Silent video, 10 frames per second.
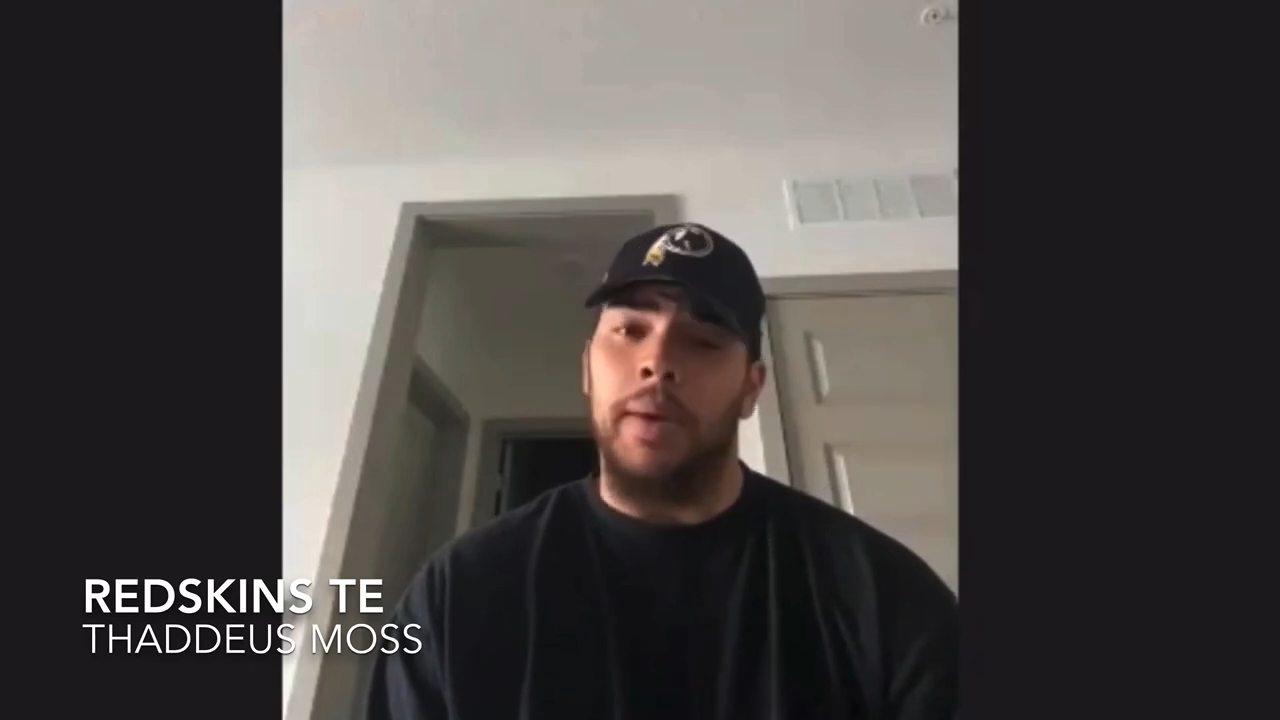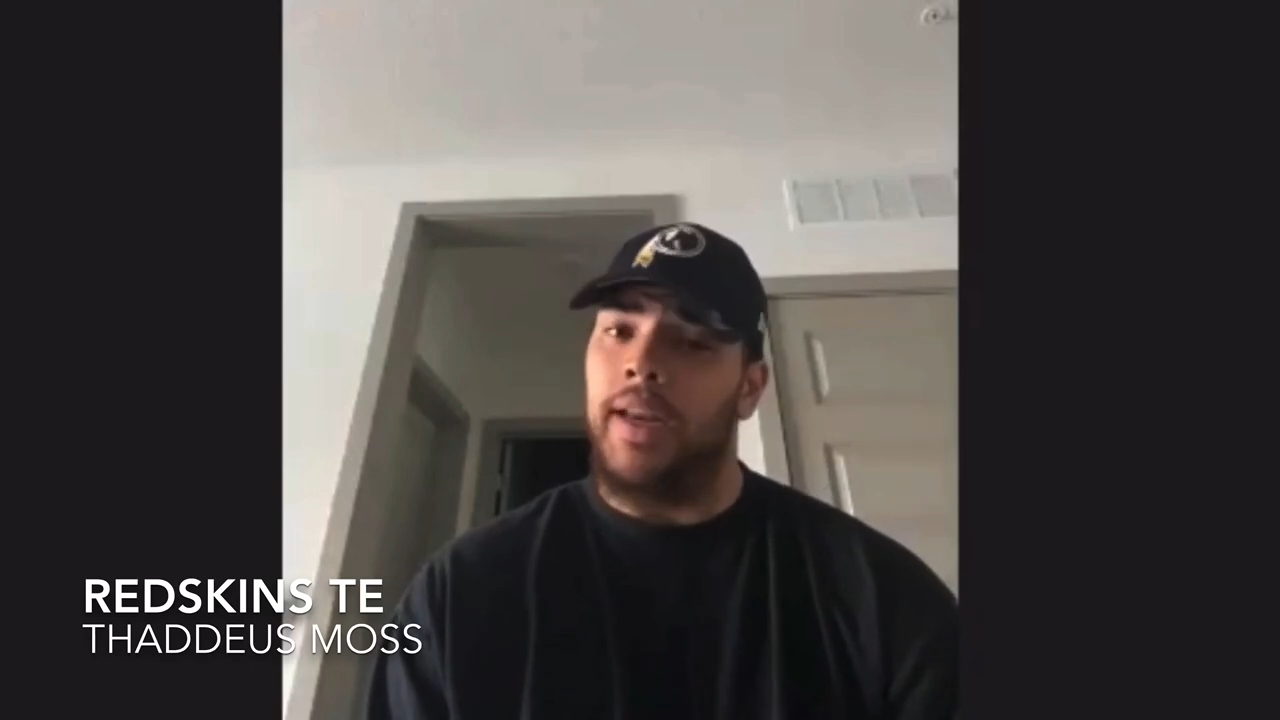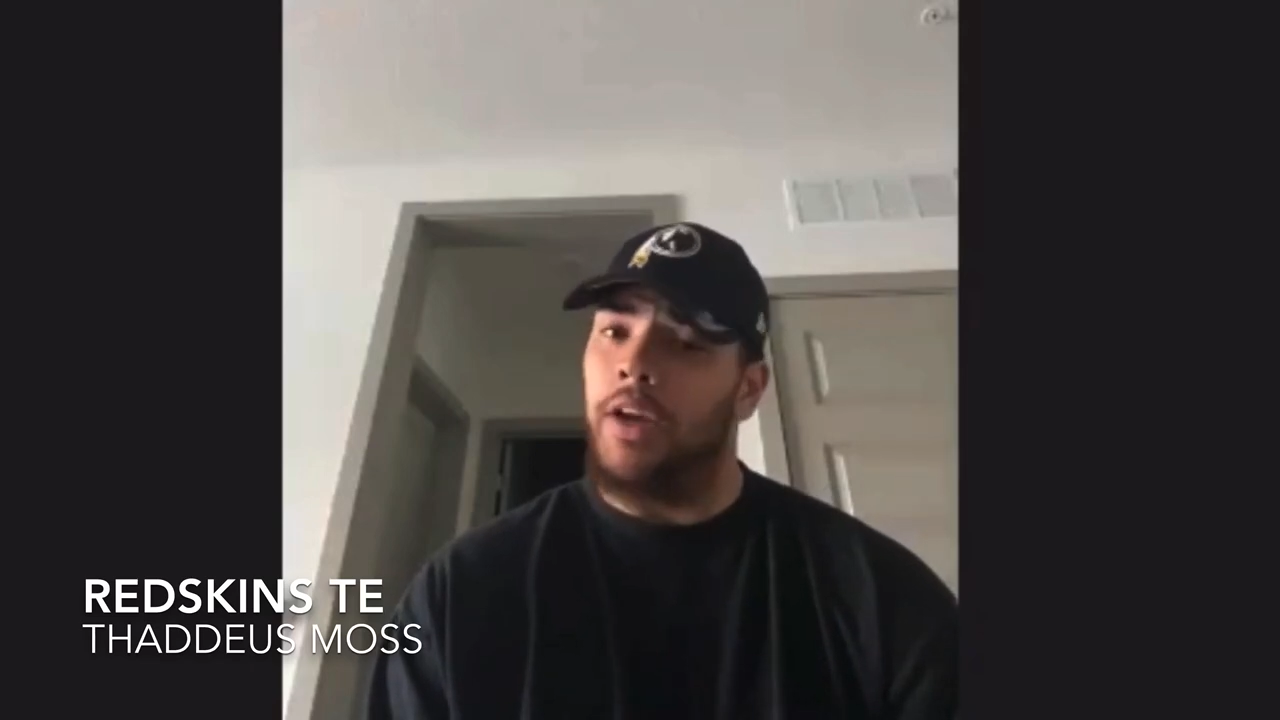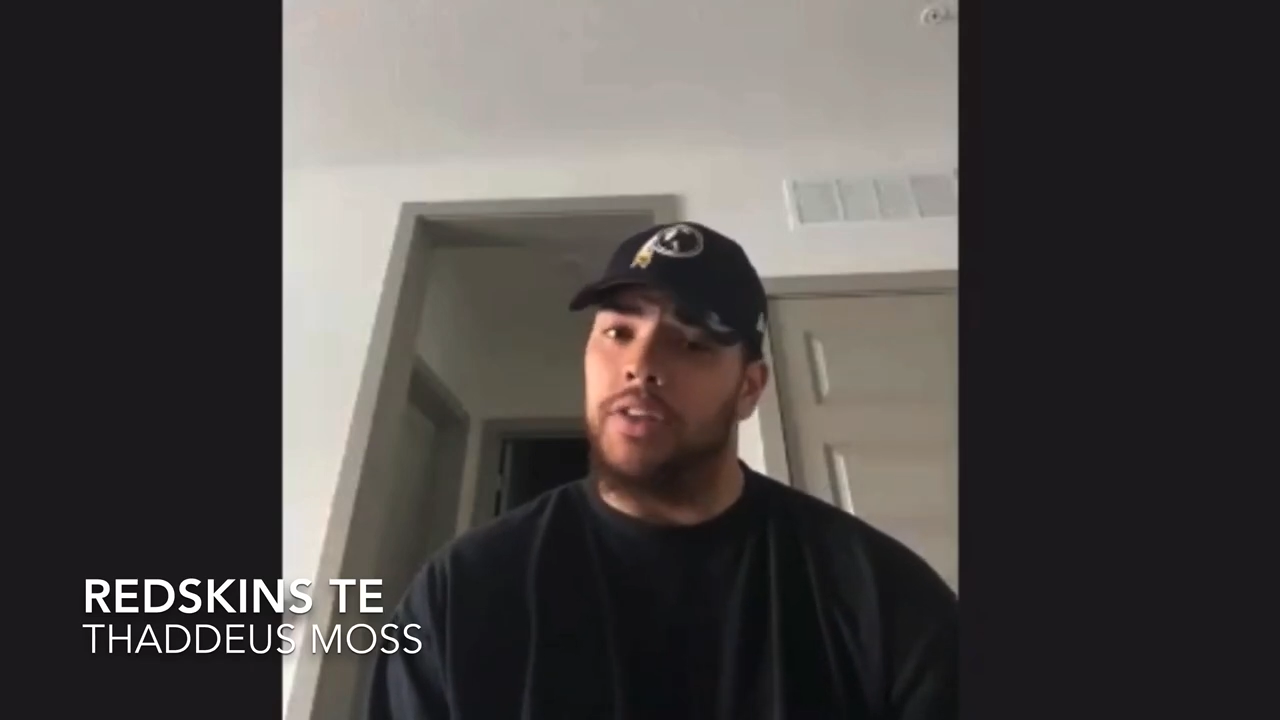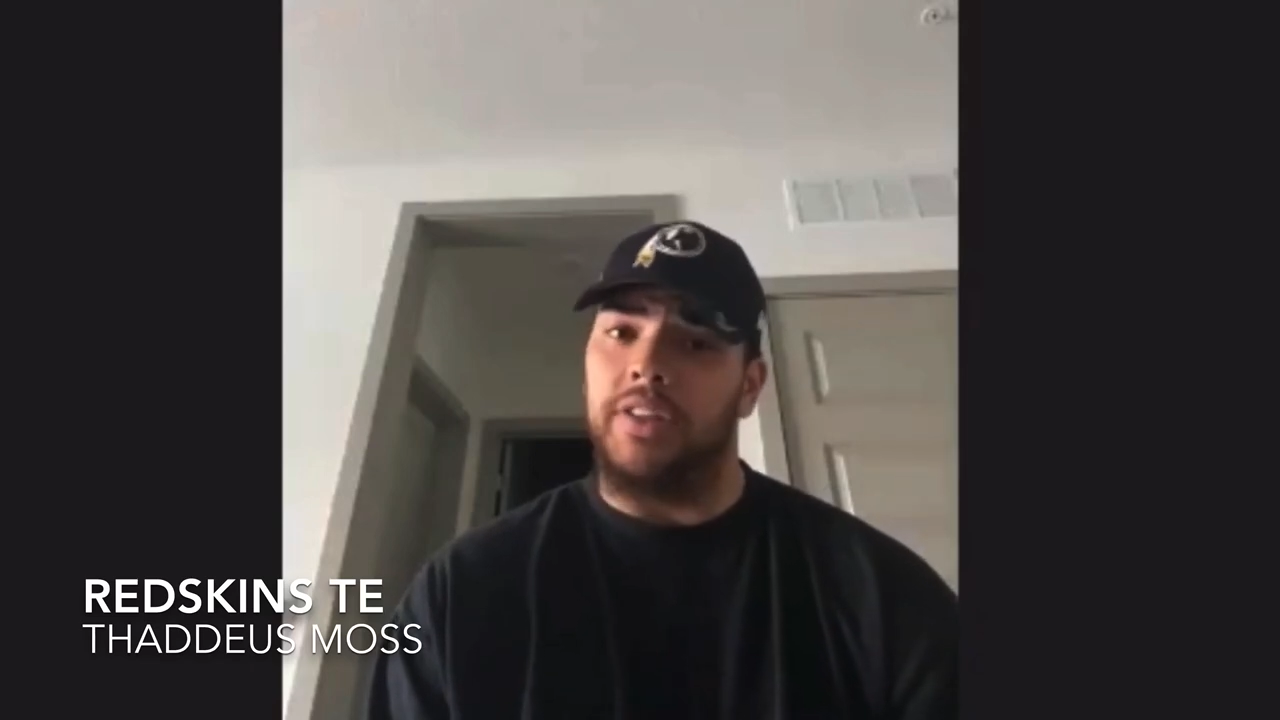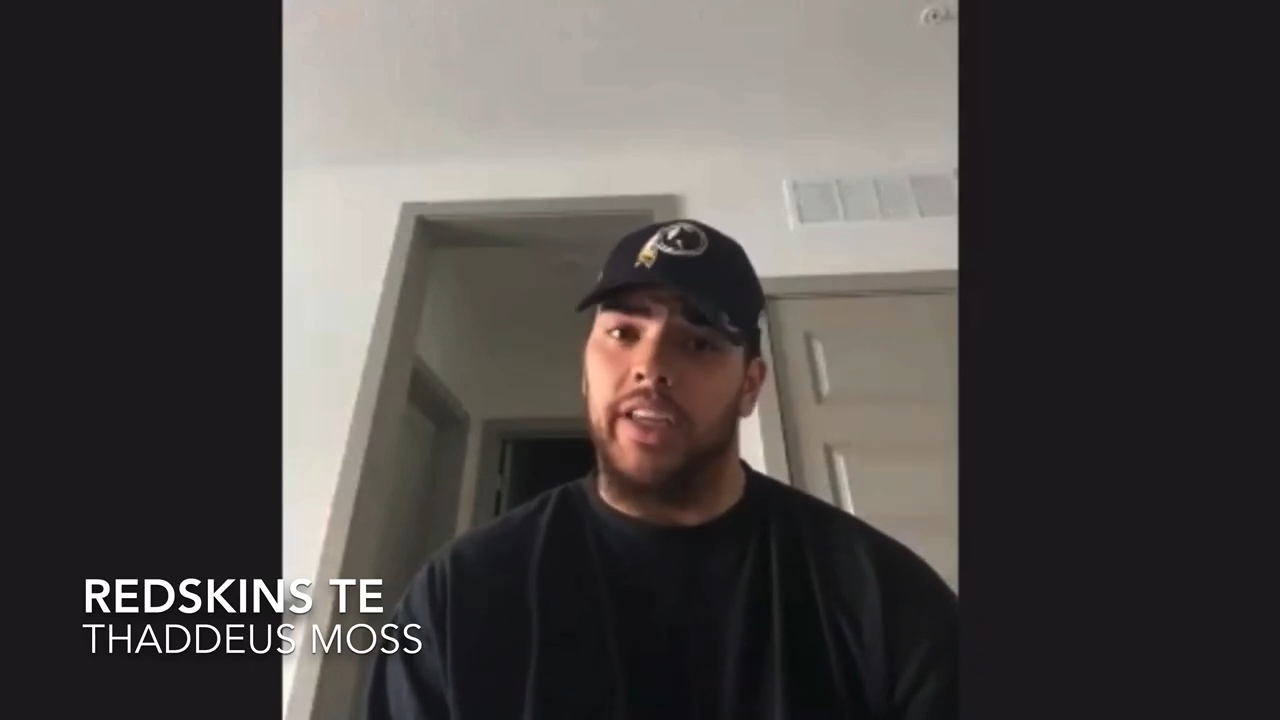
on the team.